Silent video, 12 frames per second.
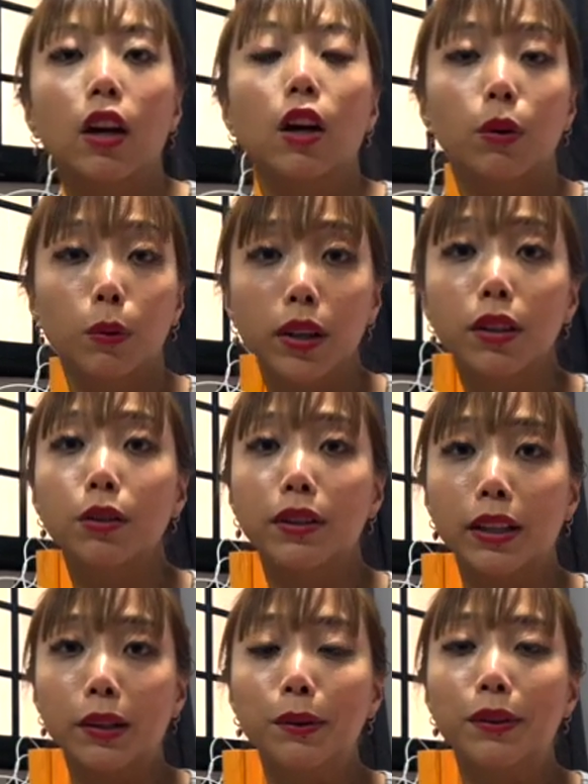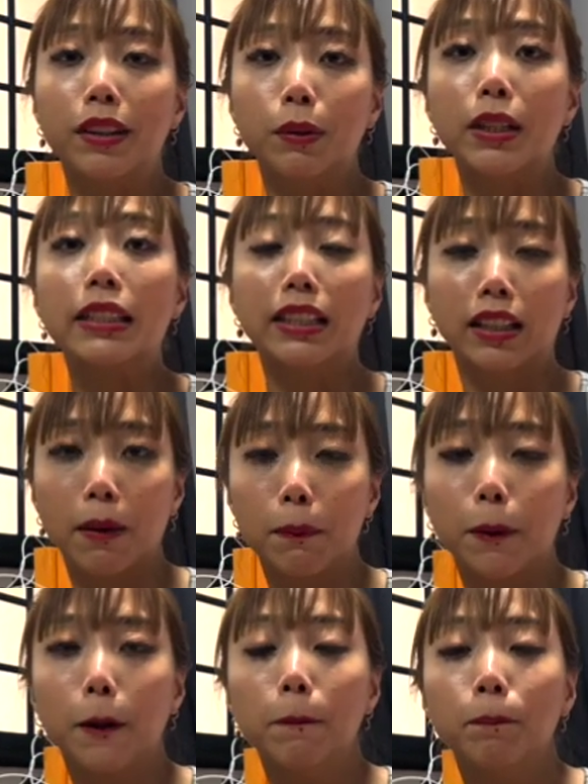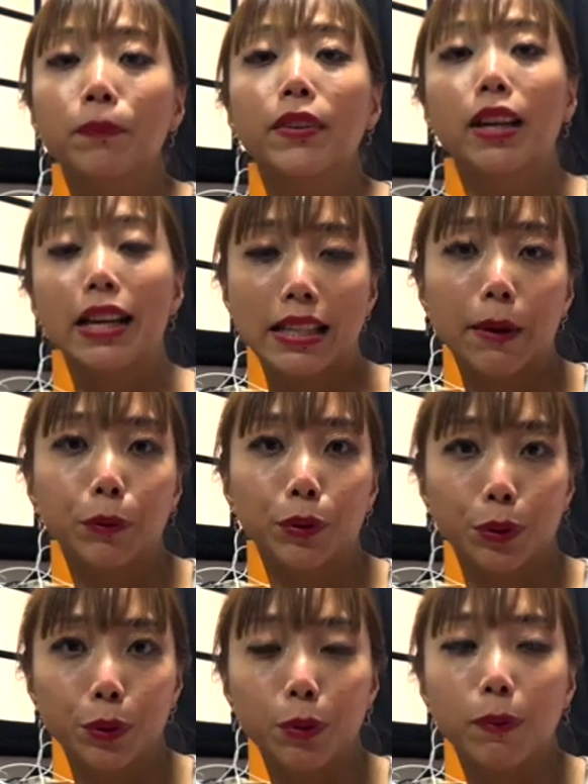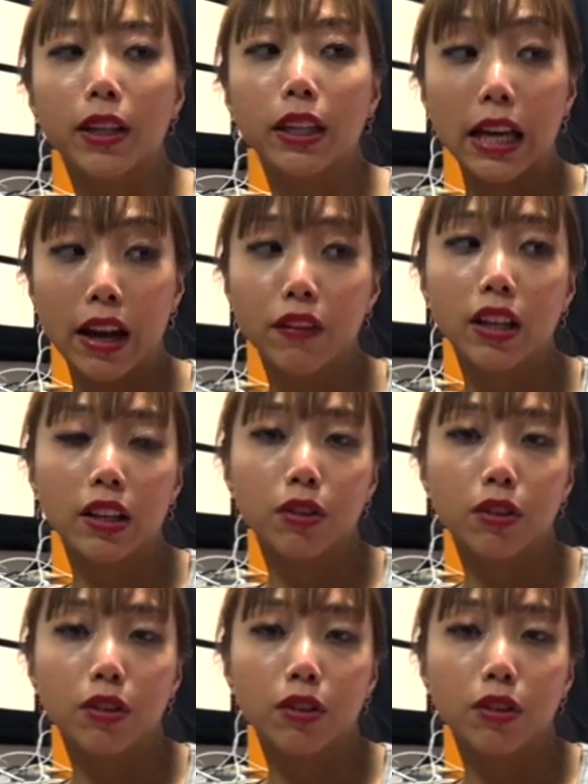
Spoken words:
Whether to include the word Singapore is up to you, but having these